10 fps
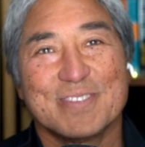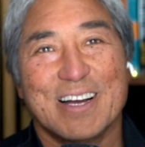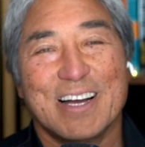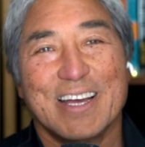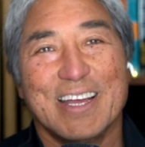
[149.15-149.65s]

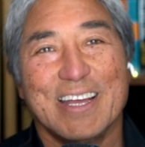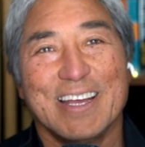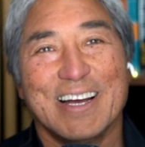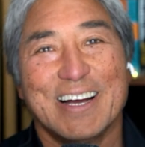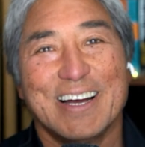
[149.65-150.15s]
I
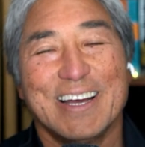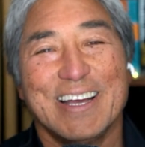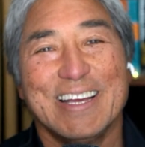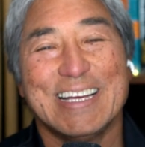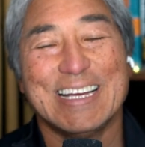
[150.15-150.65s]

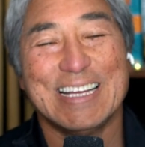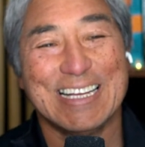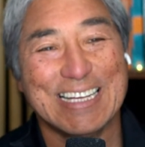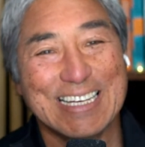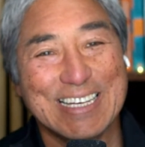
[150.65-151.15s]

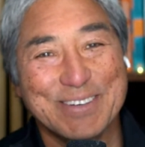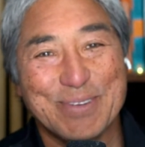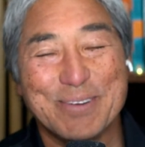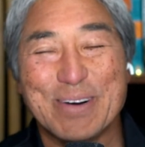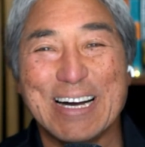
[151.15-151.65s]

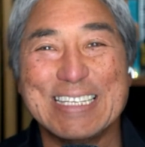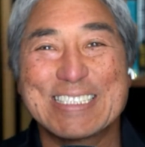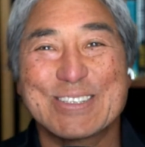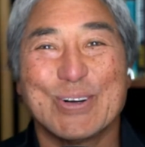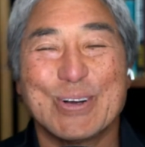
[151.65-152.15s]
my
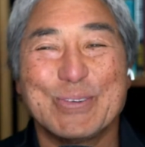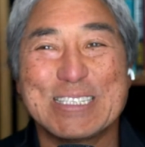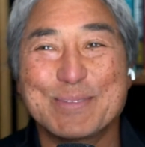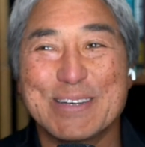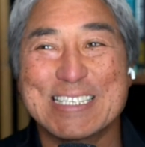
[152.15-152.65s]
story
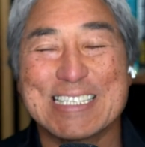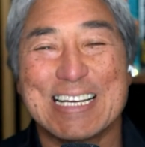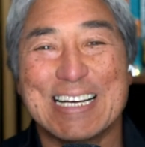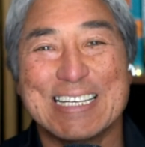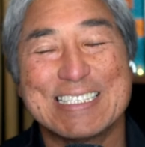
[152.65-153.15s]
with
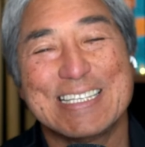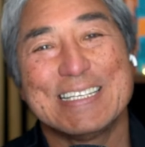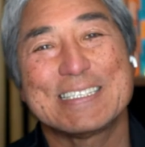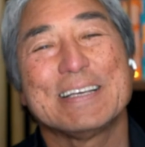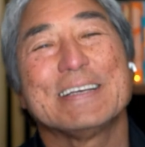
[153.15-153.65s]
Specialized
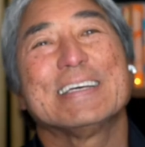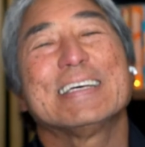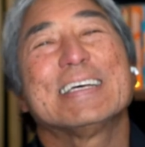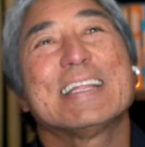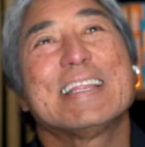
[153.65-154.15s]
is
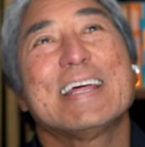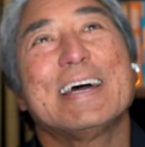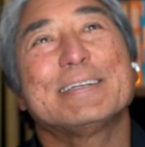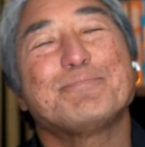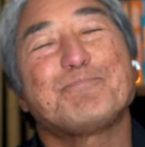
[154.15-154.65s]
that